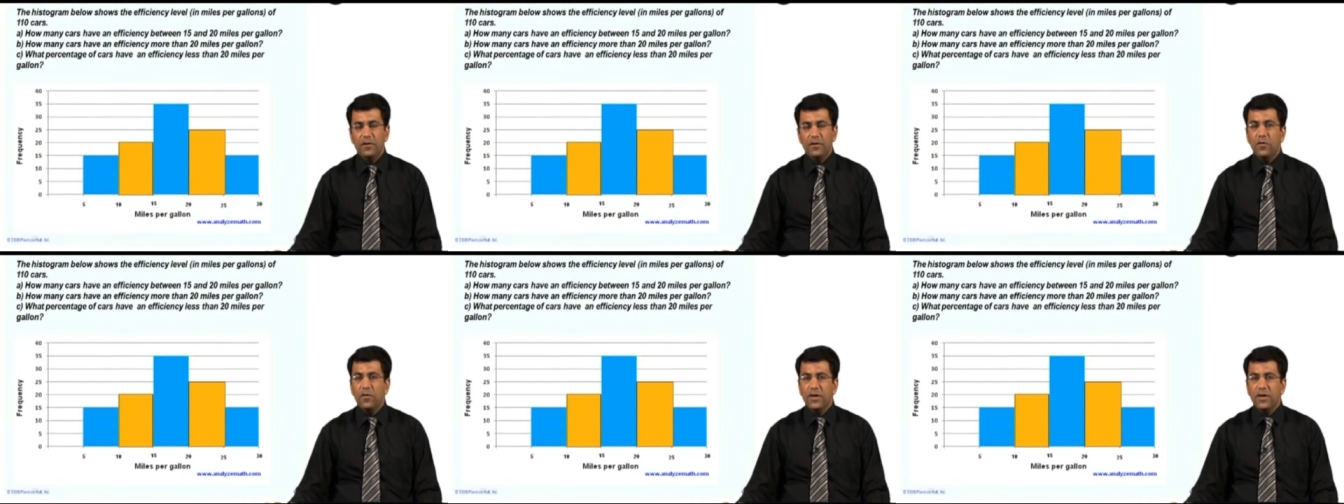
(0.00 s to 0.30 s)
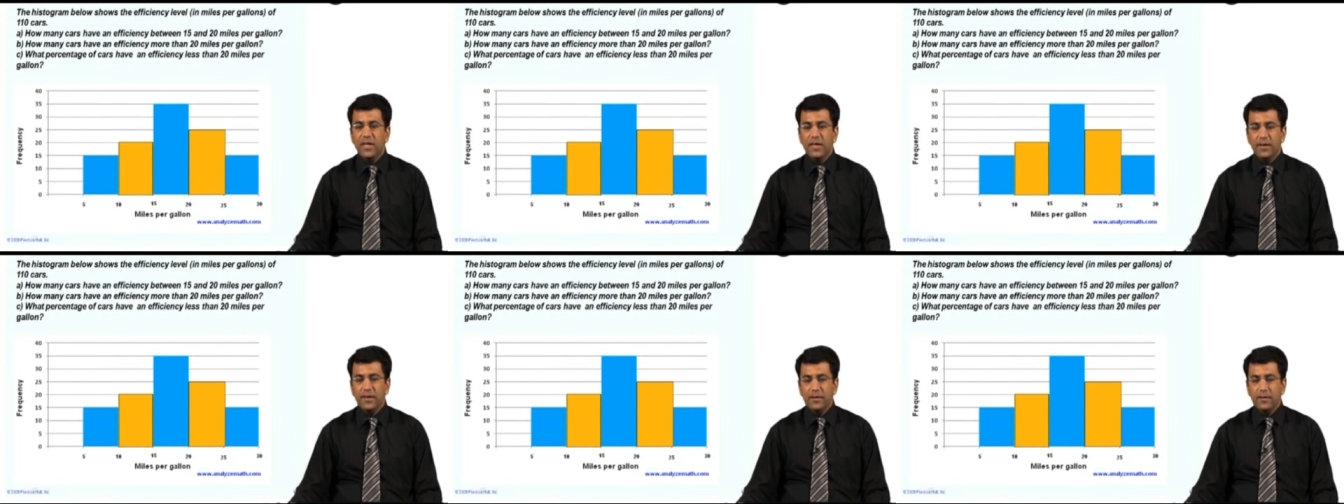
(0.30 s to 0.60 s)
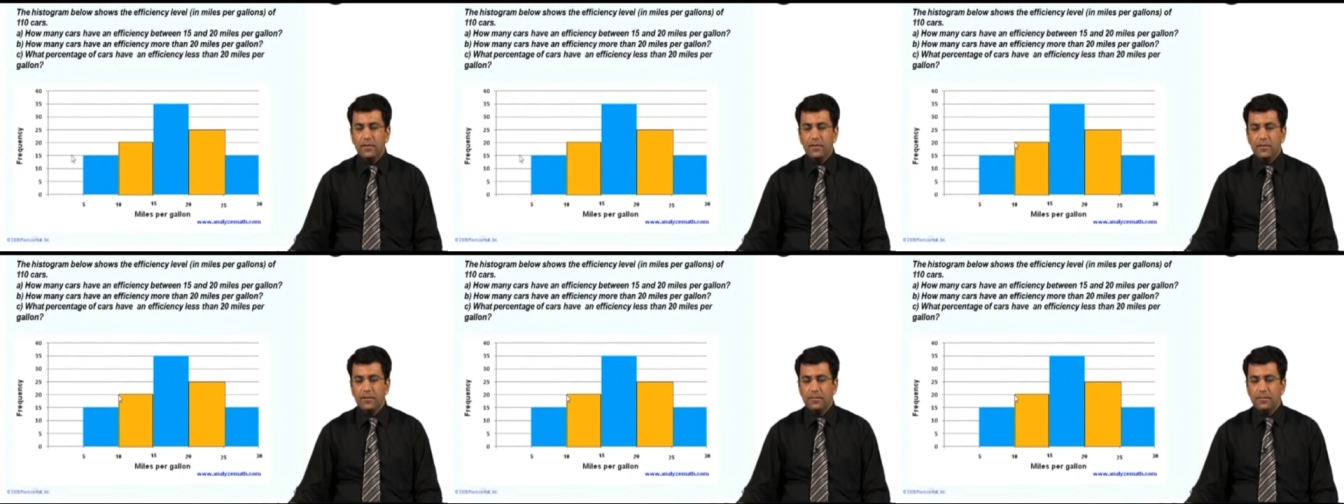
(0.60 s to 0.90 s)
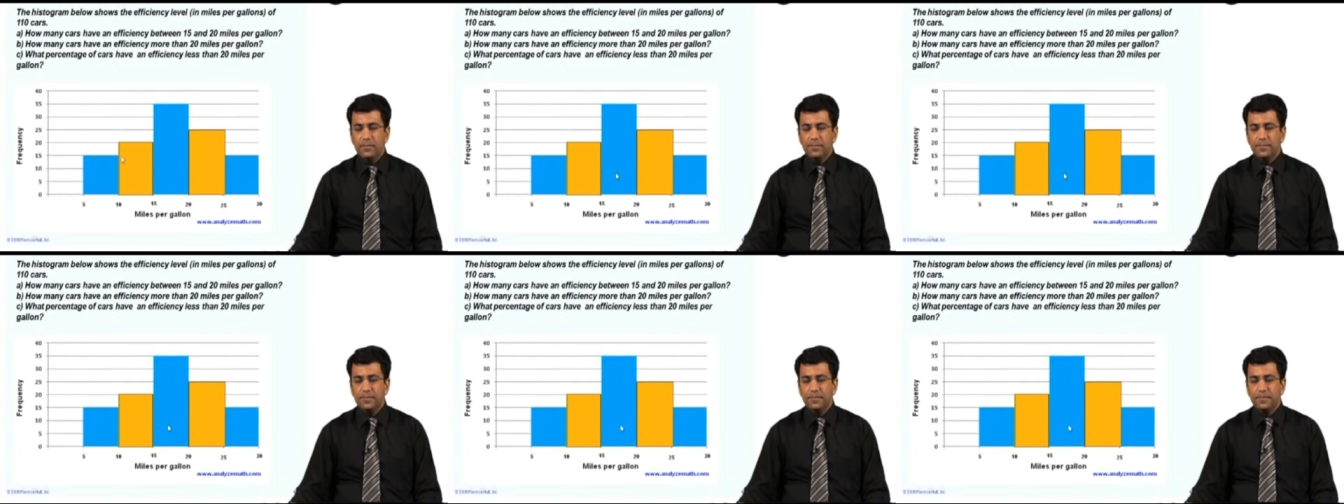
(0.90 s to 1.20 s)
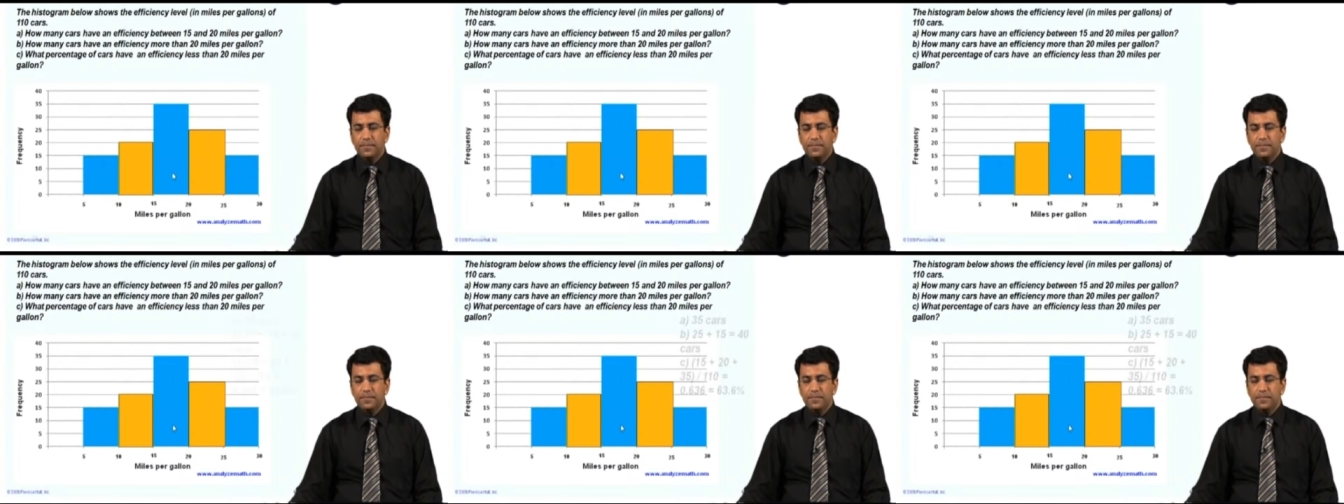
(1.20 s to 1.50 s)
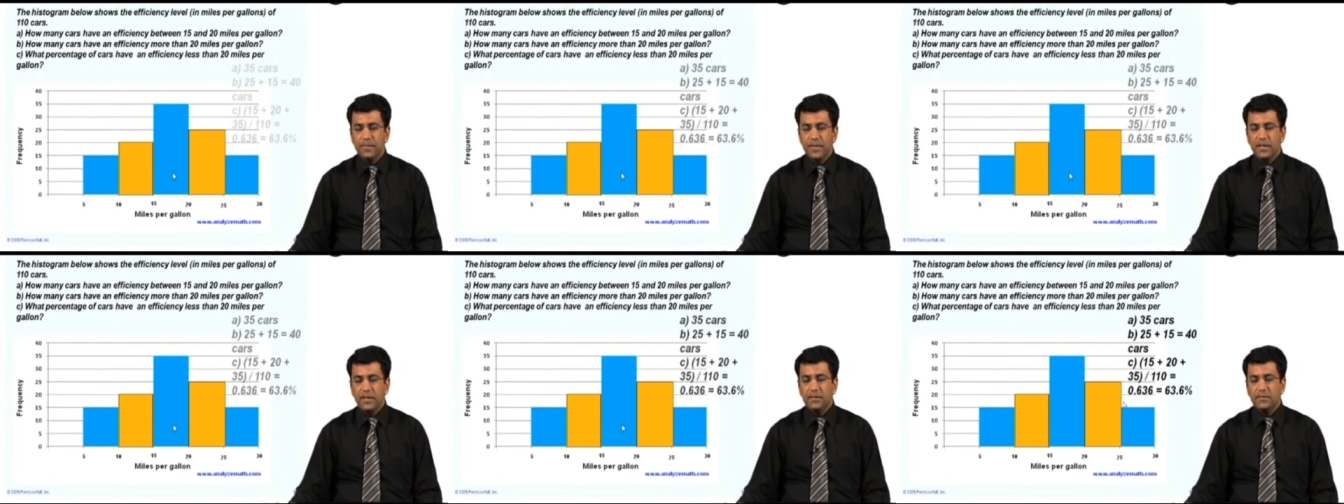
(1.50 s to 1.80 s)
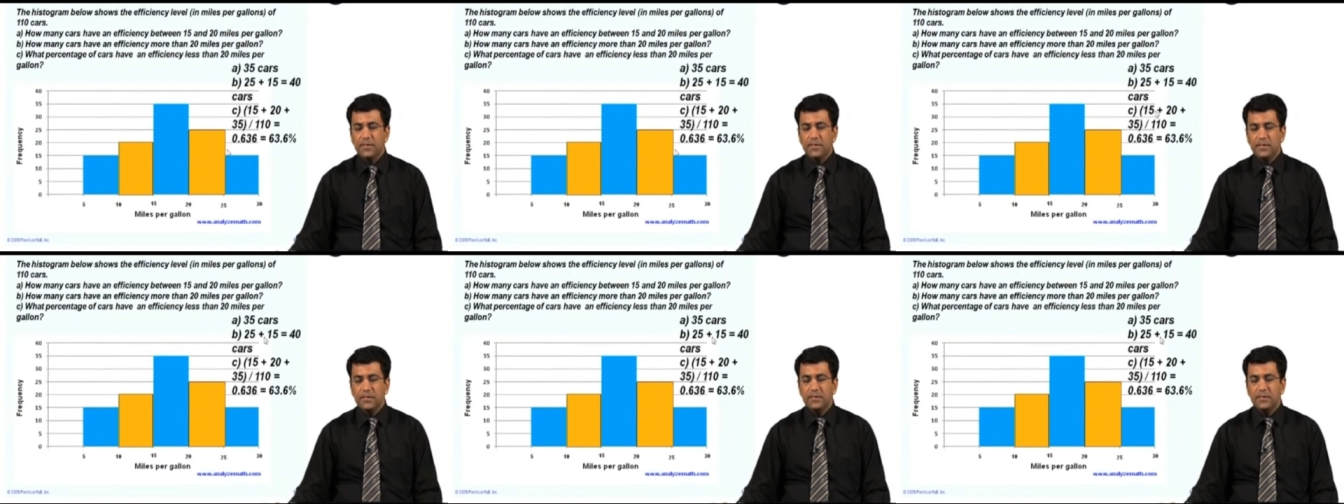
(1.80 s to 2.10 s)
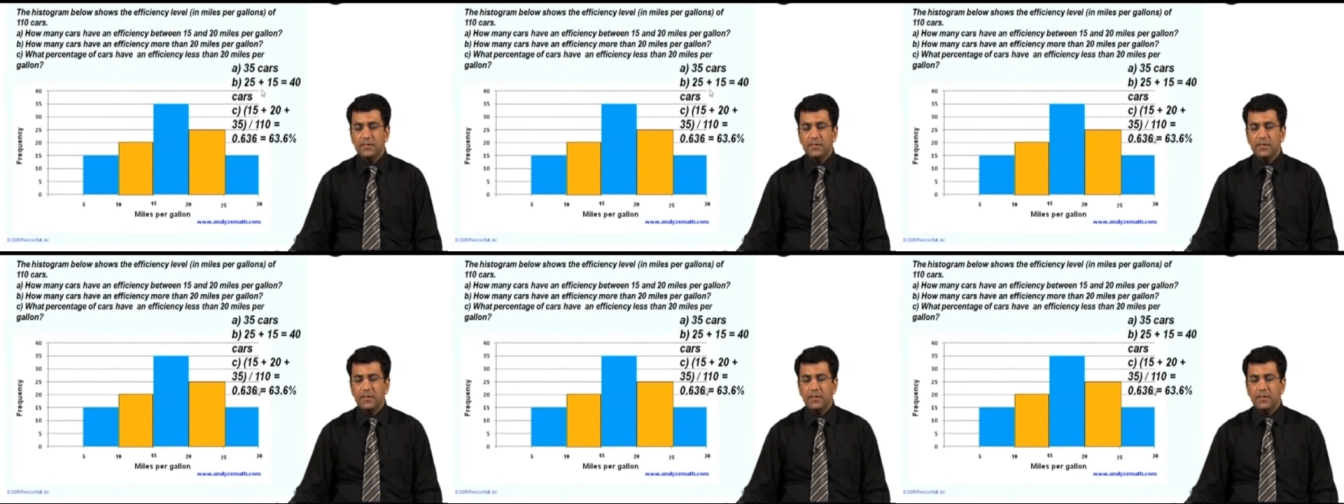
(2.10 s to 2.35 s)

Now again, this is